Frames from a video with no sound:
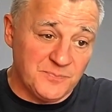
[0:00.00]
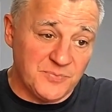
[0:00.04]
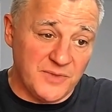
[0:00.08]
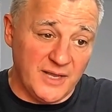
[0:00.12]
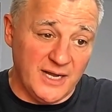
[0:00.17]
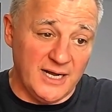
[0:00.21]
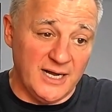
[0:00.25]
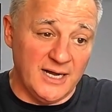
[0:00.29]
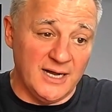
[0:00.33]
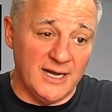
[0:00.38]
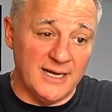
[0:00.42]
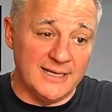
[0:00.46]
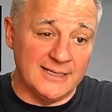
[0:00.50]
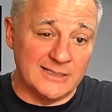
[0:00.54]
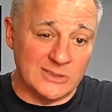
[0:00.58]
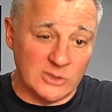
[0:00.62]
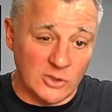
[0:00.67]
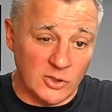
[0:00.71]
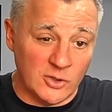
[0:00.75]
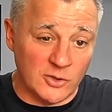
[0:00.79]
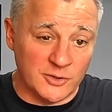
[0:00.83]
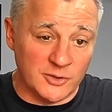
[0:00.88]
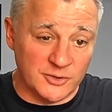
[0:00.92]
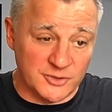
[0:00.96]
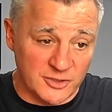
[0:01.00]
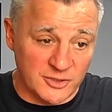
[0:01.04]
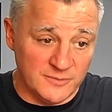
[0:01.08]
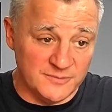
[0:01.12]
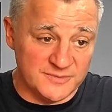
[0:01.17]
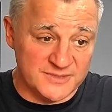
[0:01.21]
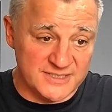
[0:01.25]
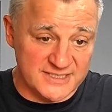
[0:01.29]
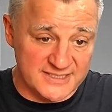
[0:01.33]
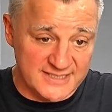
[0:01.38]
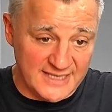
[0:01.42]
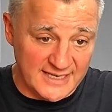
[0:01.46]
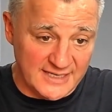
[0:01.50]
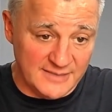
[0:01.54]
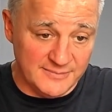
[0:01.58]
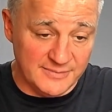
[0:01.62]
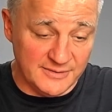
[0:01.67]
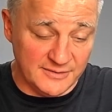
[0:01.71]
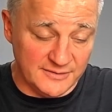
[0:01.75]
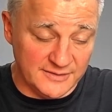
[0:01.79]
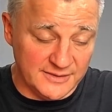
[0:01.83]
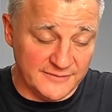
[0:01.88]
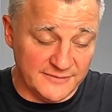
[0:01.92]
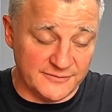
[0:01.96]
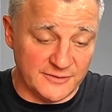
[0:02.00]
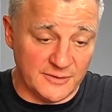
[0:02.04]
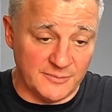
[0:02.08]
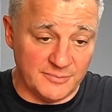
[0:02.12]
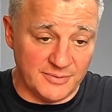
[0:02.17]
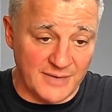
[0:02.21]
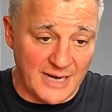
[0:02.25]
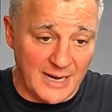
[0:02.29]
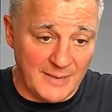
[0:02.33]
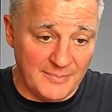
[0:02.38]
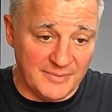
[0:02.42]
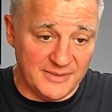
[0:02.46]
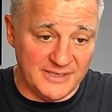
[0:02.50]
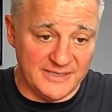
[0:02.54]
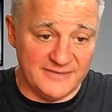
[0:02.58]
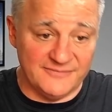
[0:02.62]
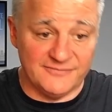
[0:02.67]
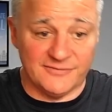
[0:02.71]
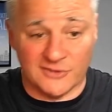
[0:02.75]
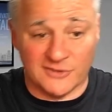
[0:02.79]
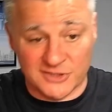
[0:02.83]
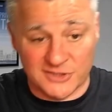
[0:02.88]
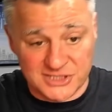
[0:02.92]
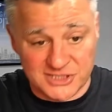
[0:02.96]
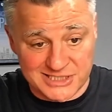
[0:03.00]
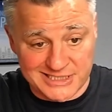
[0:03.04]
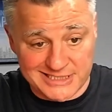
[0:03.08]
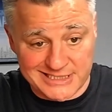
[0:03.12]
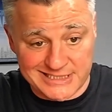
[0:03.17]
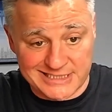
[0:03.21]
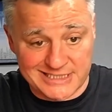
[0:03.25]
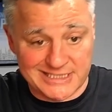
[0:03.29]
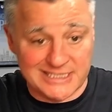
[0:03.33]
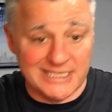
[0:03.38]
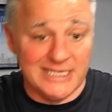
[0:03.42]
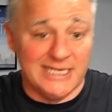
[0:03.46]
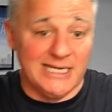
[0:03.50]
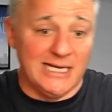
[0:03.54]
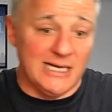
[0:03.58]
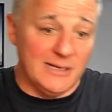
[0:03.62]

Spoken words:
and longer term sustainability for a property versus